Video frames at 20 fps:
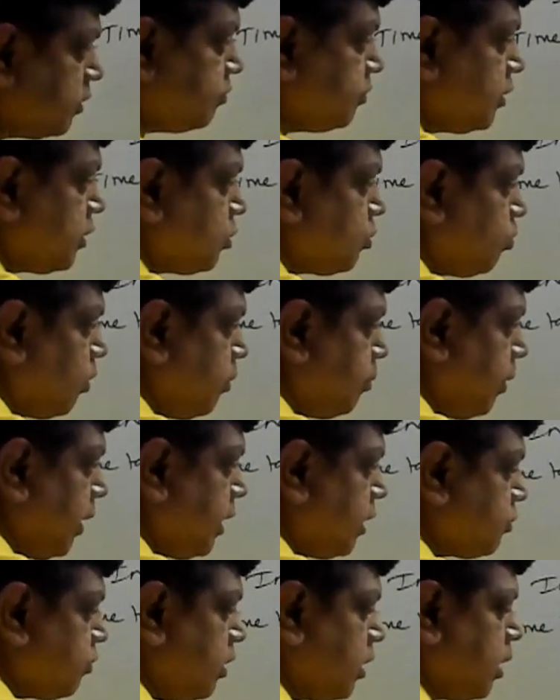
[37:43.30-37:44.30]
this 1 minus
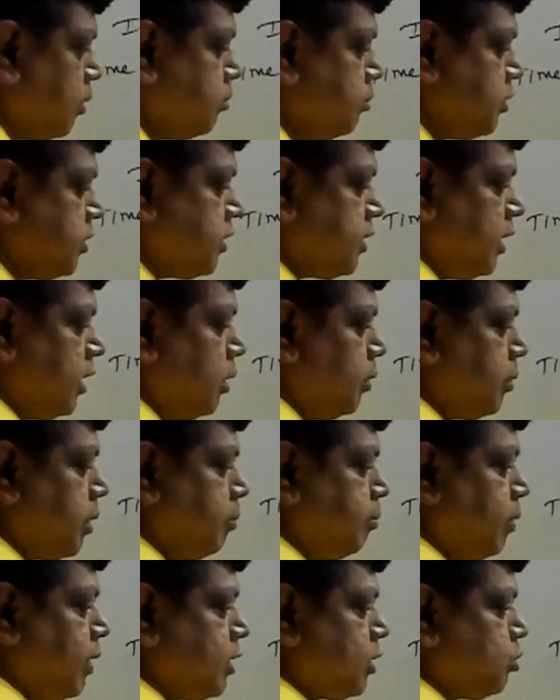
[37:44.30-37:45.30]
1 comes this side, it will become
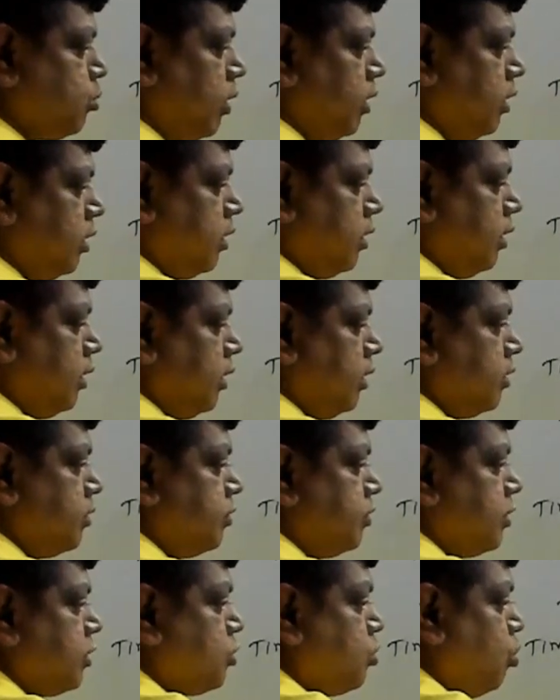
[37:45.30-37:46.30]
plus 1.
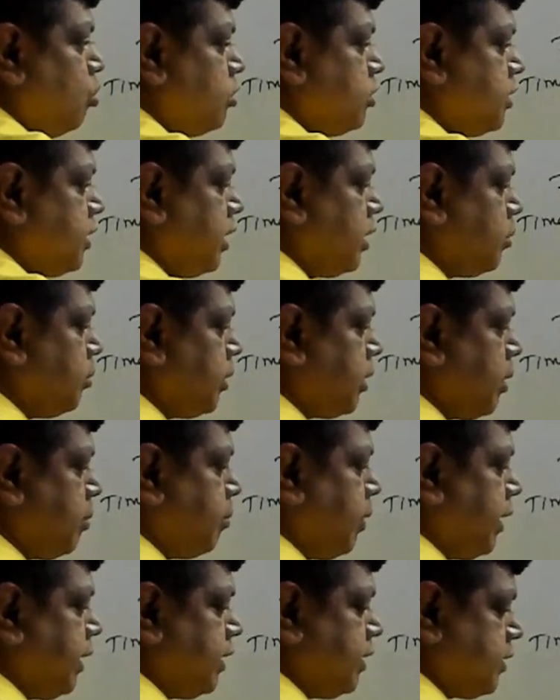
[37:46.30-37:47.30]
This goes here, it will become
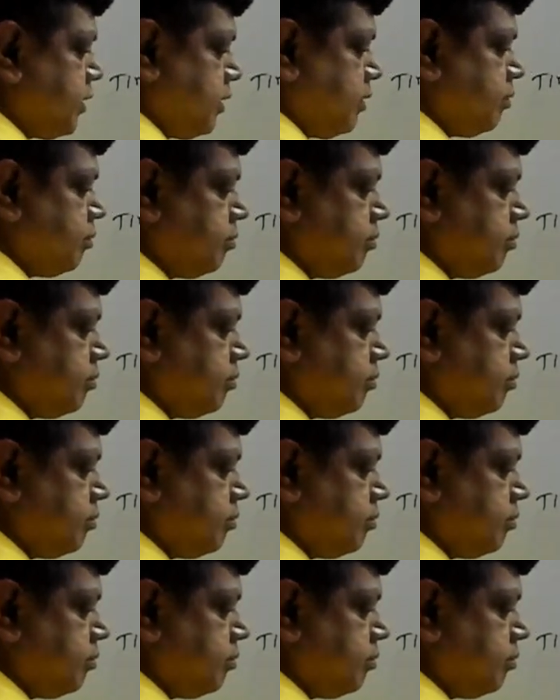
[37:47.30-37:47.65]
minus.